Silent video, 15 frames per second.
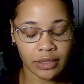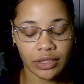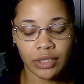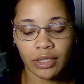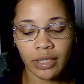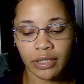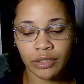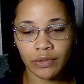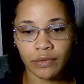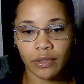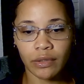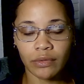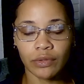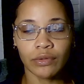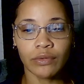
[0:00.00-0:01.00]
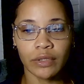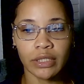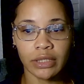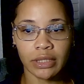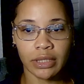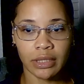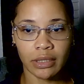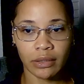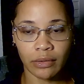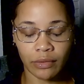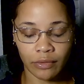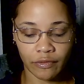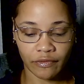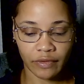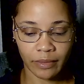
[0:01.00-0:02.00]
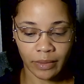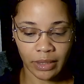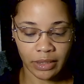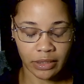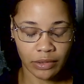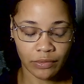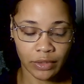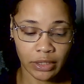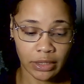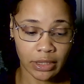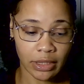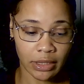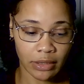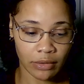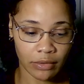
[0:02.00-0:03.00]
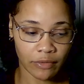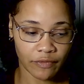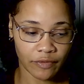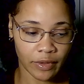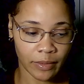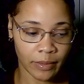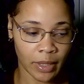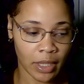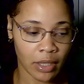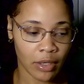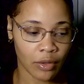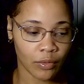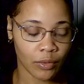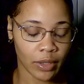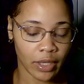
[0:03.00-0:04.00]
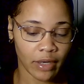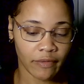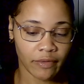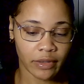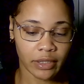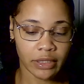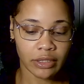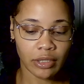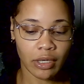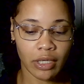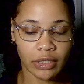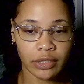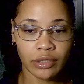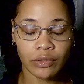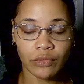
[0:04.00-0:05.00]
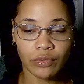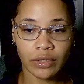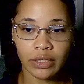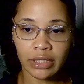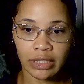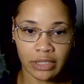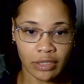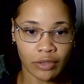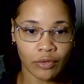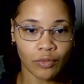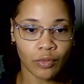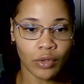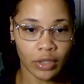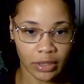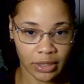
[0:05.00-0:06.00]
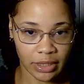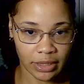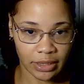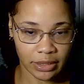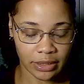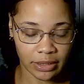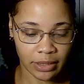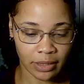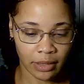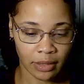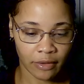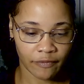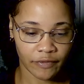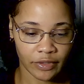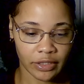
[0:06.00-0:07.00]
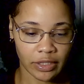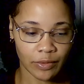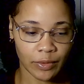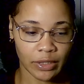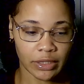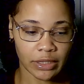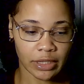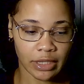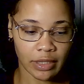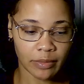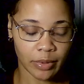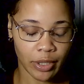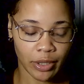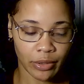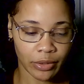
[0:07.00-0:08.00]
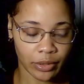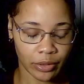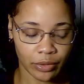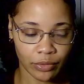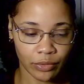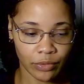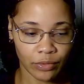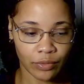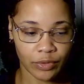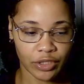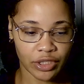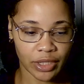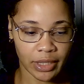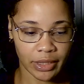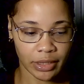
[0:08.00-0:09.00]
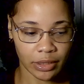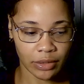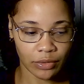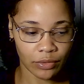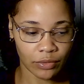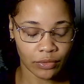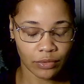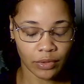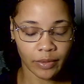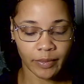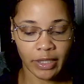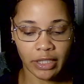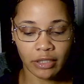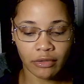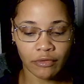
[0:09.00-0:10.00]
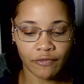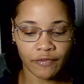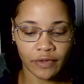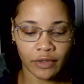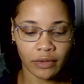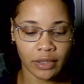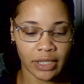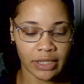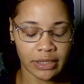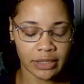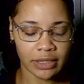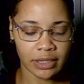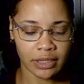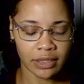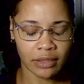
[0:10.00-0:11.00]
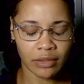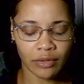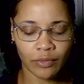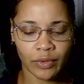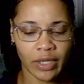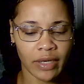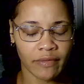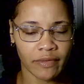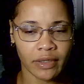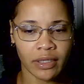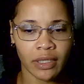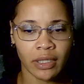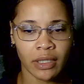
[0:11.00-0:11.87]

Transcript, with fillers: should let you know you need to heal from this. You need to heal from whatever is causing you to still want this for someone to keep hurting you, rejecting you, or making you feel less than or whatever,